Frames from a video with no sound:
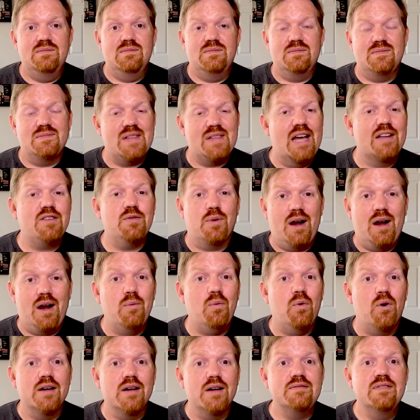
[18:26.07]
That's what I
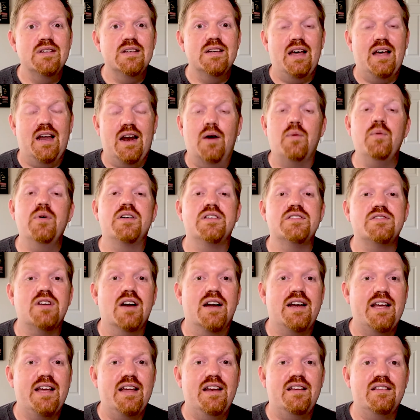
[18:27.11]
want. And I want to try
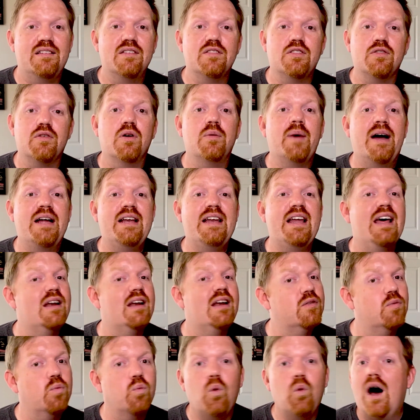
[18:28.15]
to throw my net
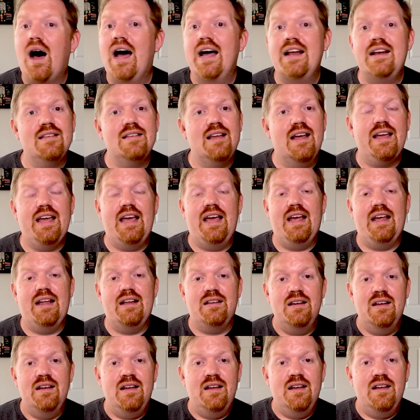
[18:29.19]
as wide as I
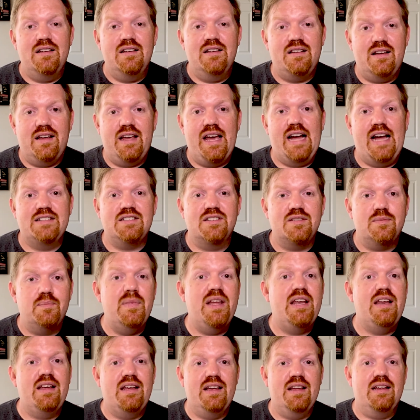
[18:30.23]
can to catch as
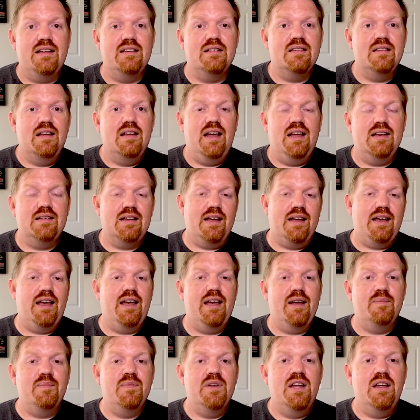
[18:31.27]
many kids as I
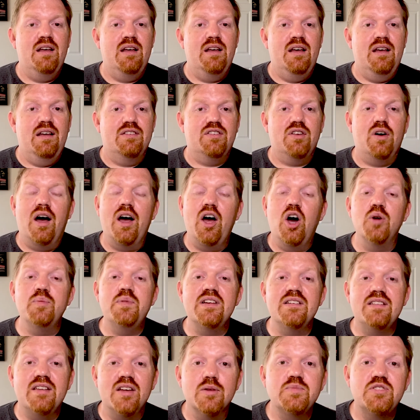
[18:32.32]
can. So I hope
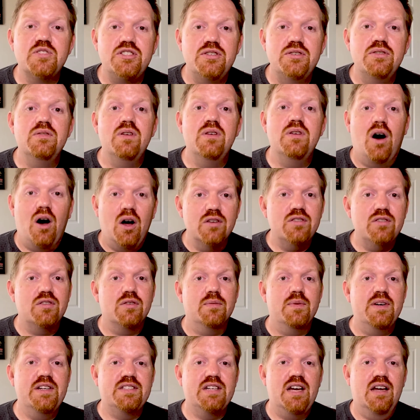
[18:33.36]
this helps you also
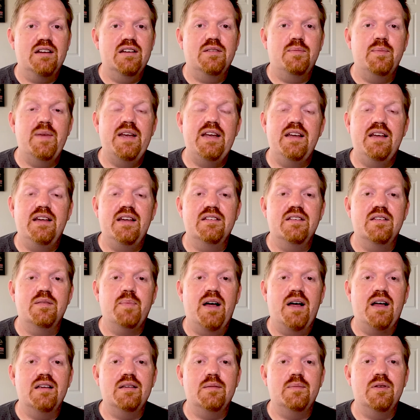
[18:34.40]
reach out as many kids as
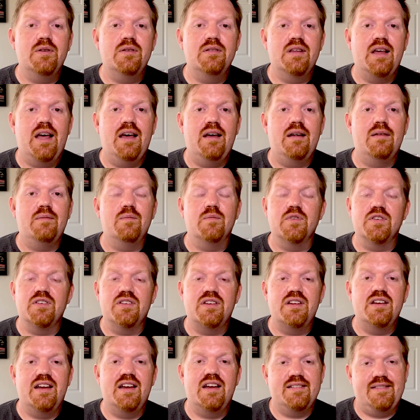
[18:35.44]
possible, and we'll
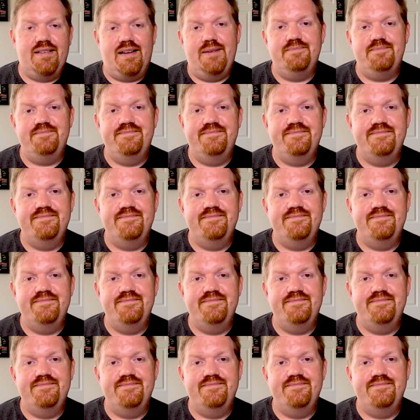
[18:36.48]
see you next time.